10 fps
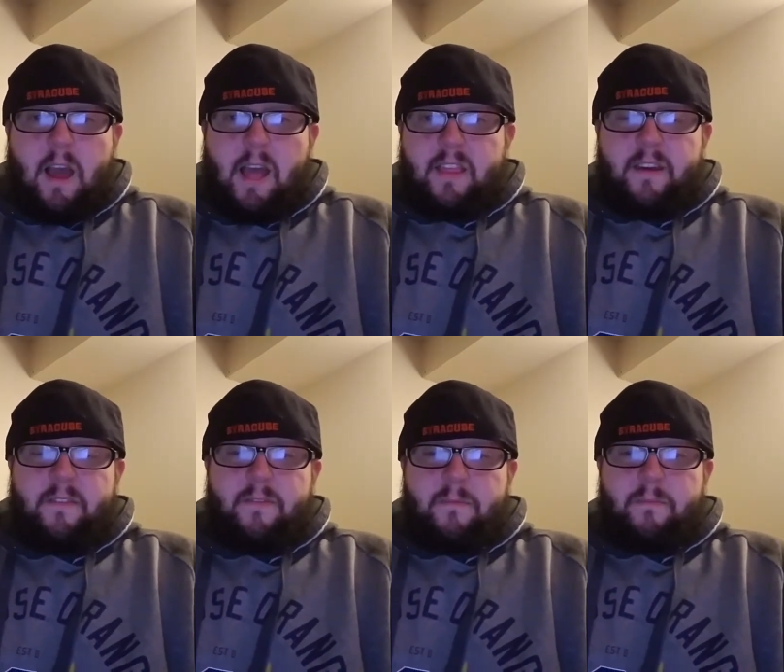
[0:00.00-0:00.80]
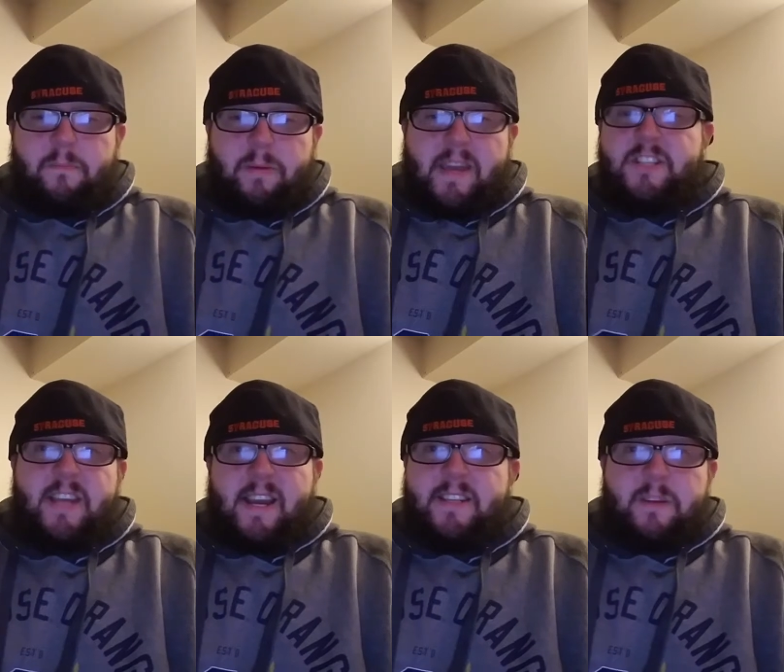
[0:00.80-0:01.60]
I live
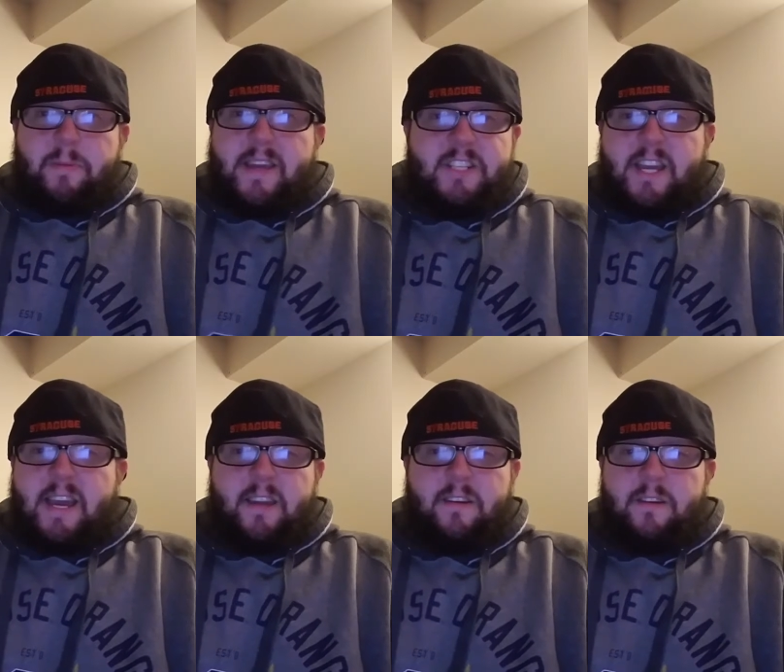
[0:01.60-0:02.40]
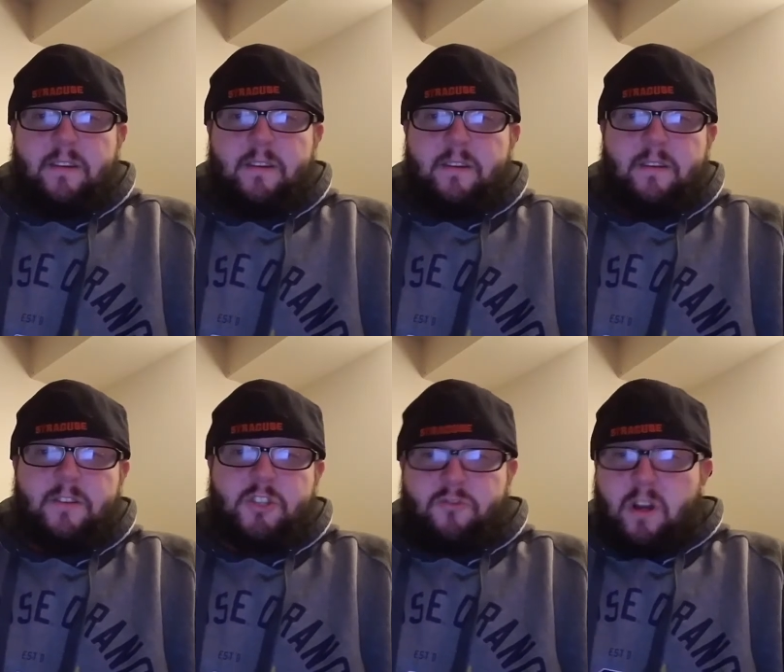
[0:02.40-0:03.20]
paycheck to paycheck,
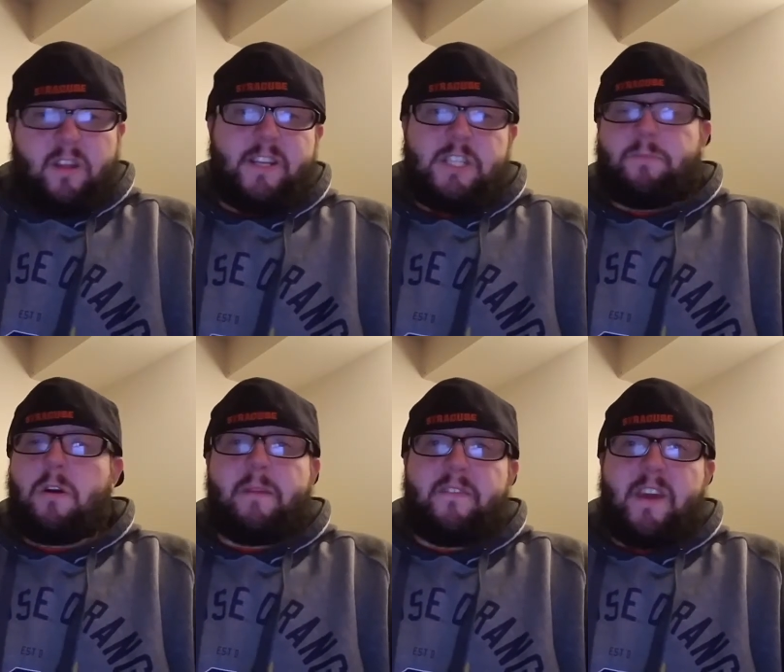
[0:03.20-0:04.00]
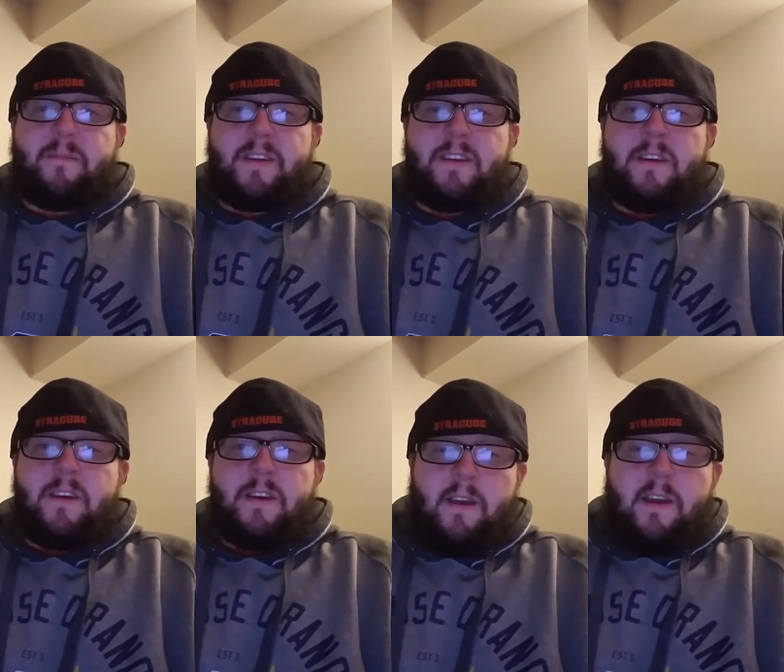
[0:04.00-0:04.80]
struggling to support my family.
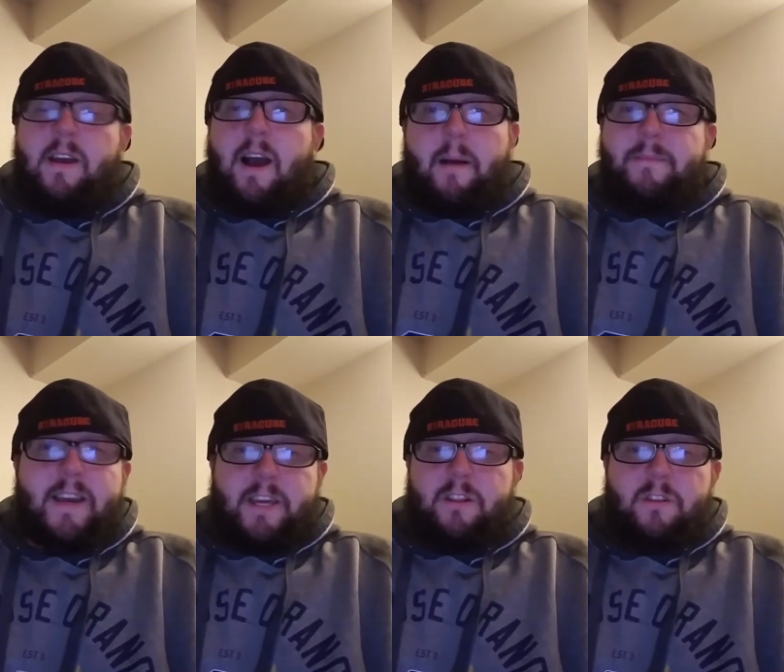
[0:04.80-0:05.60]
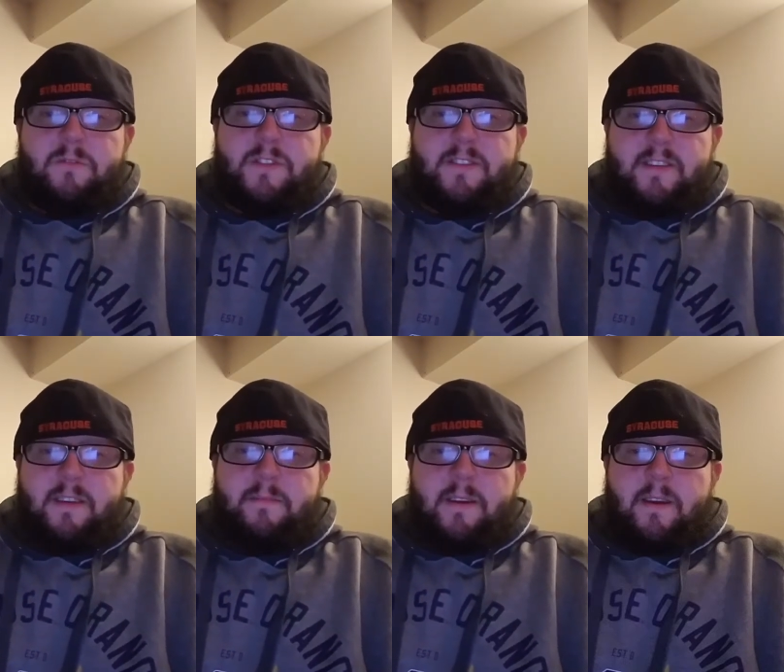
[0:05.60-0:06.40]
I'm not going to lose
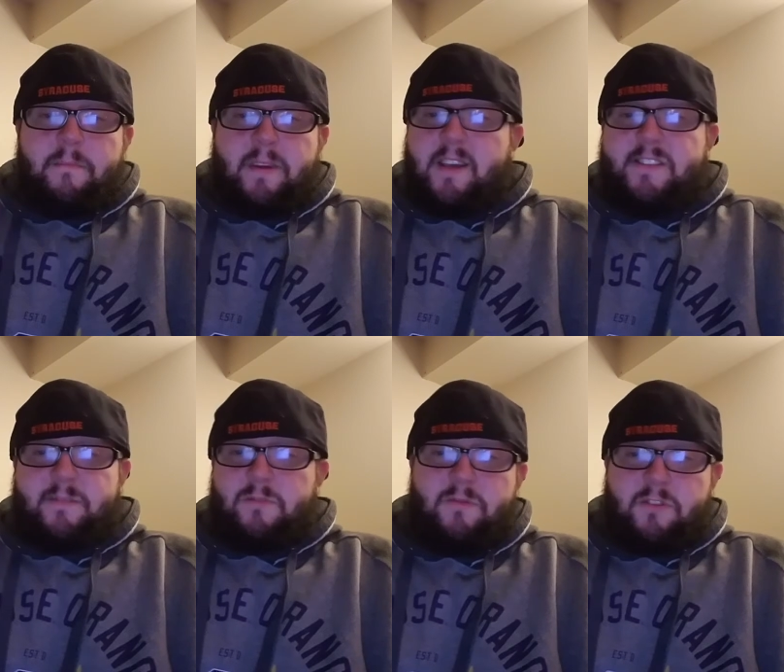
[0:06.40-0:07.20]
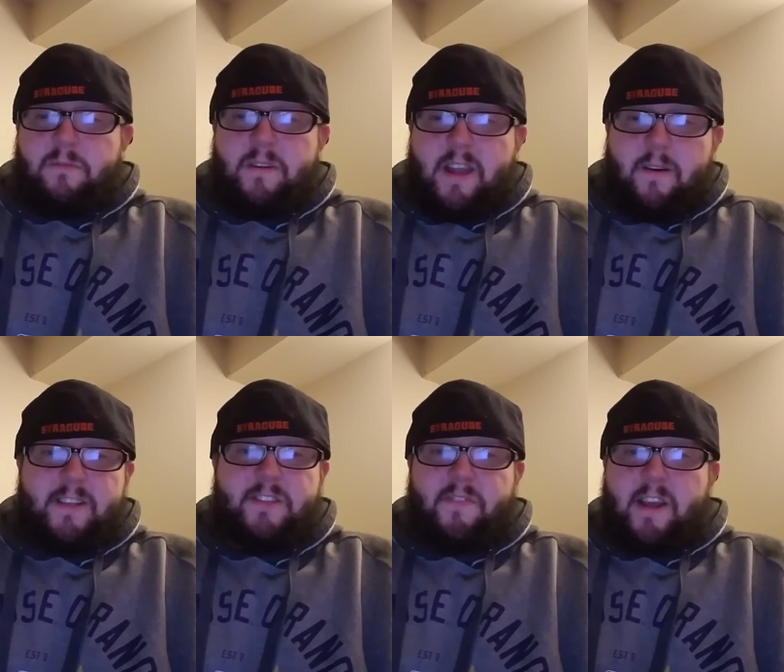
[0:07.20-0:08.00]
sleep because some YouTuber now
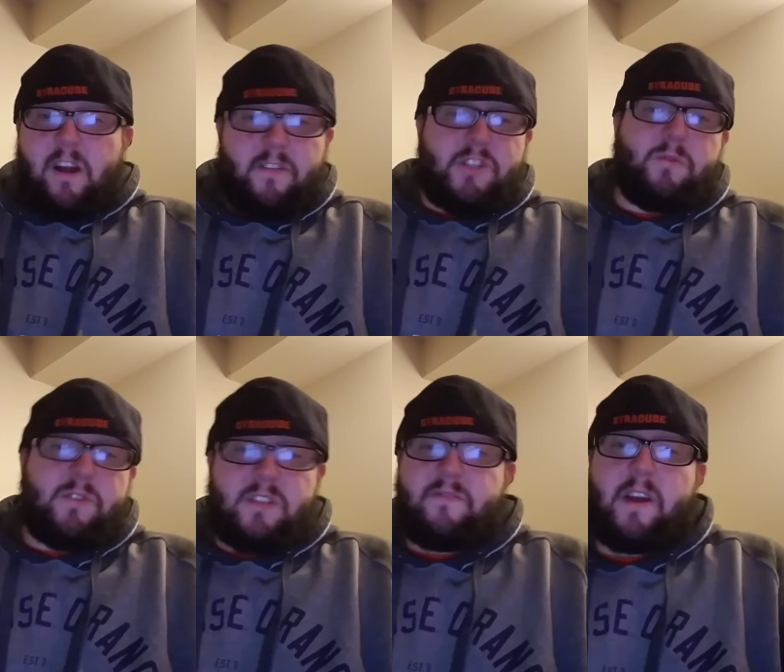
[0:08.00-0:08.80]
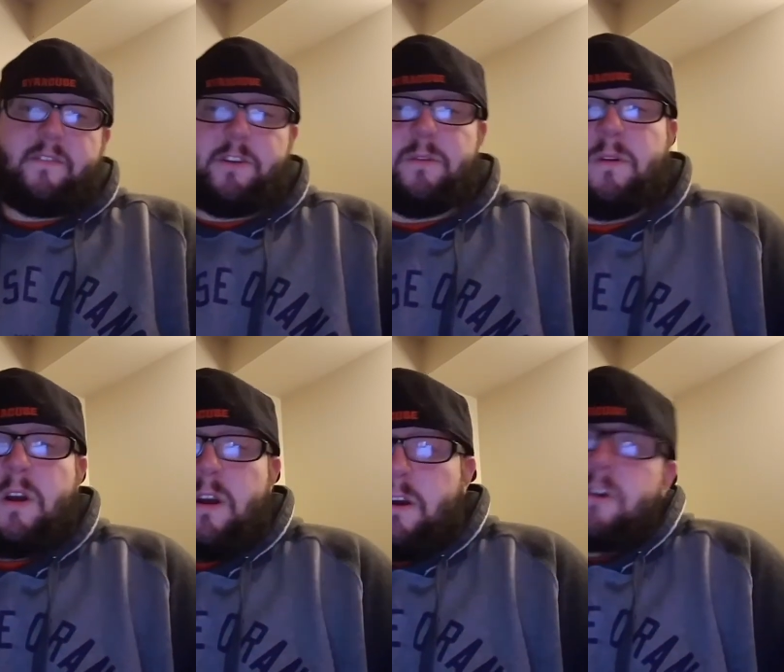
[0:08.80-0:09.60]
has to find other sources of revenue
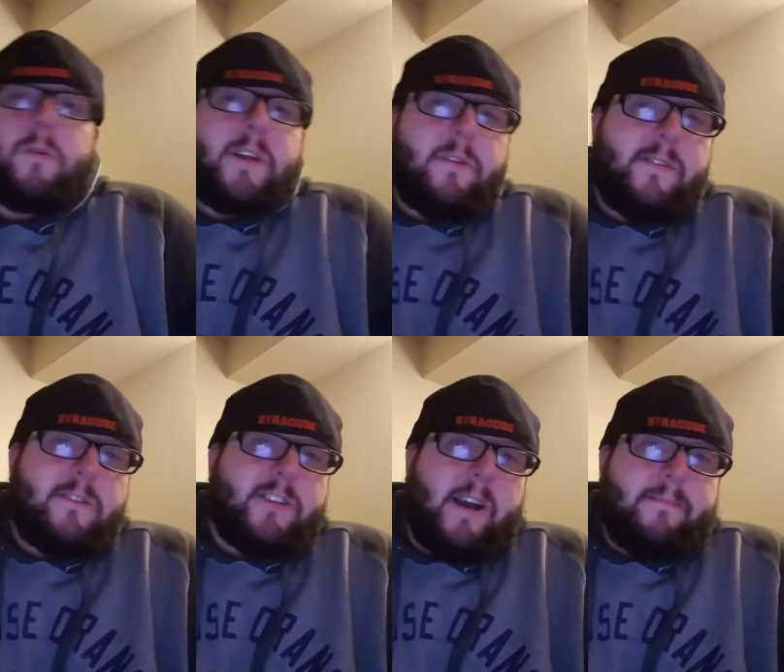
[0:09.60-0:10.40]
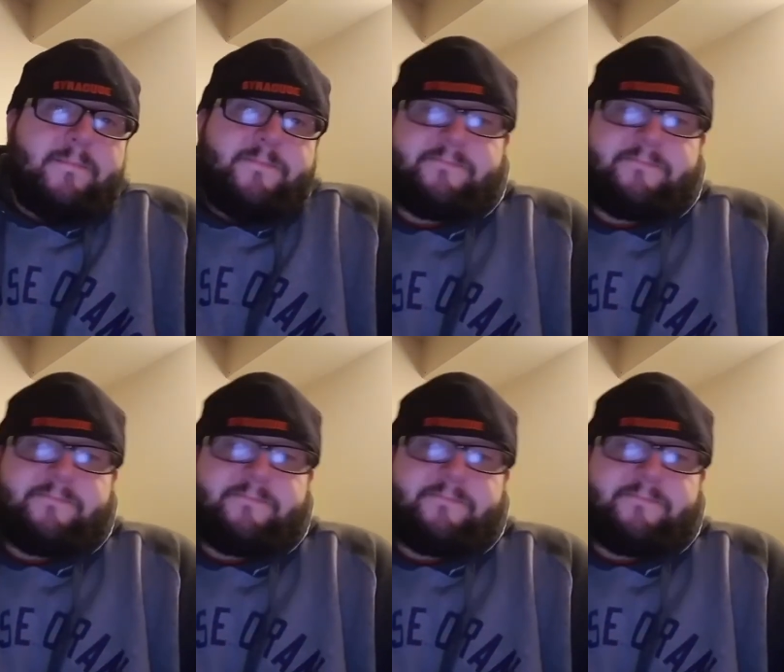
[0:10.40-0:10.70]
or go get a real job.